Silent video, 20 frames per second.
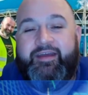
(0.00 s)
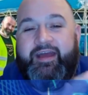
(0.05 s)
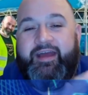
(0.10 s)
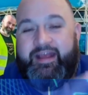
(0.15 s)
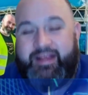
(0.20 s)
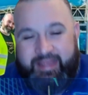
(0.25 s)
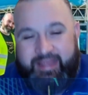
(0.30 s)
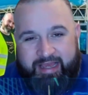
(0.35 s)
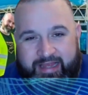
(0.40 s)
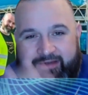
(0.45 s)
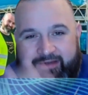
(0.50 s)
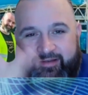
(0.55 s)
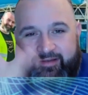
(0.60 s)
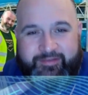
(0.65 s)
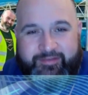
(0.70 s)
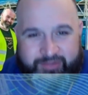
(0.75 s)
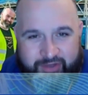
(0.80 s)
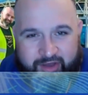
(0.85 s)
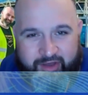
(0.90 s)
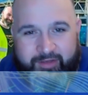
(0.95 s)
Again,
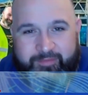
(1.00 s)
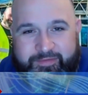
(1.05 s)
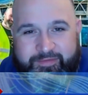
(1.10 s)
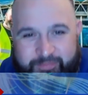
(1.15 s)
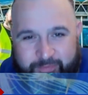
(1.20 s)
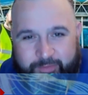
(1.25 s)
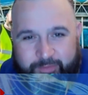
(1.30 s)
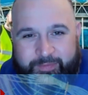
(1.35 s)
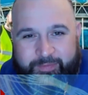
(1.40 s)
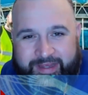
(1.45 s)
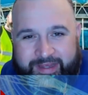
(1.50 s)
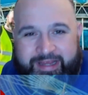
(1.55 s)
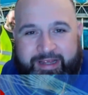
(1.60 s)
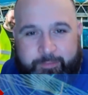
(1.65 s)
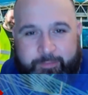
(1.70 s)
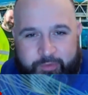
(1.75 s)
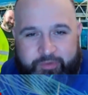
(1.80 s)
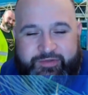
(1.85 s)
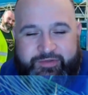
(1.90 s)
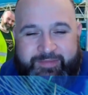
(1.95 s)
times will be
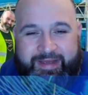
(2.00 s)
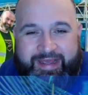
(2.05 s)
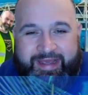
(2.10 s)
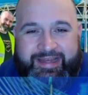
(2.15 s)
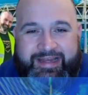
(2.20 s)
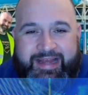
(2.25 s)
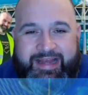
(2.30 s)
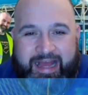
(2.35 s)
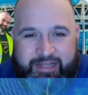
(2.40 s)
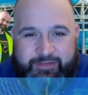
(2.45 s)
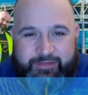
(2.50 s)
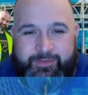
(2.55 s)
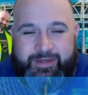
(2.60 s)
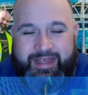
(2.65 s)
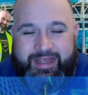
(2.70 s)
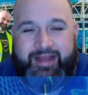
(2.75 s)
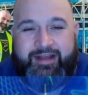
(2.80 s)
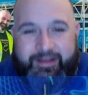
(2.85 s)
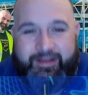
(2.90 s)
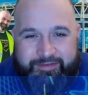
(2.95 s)
approximated as we
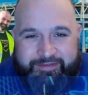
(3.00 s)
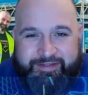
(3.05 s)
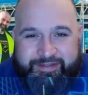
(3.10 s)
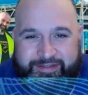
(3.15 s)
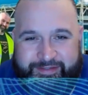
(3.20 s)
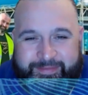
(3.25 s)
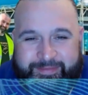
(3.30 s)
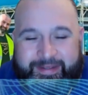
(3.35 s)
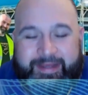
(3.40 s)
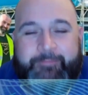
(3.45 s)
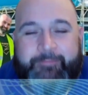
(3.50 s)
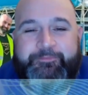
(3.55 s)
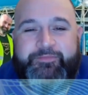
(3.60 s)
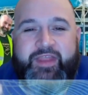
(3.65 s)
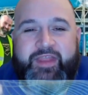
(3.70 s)
get closer to it.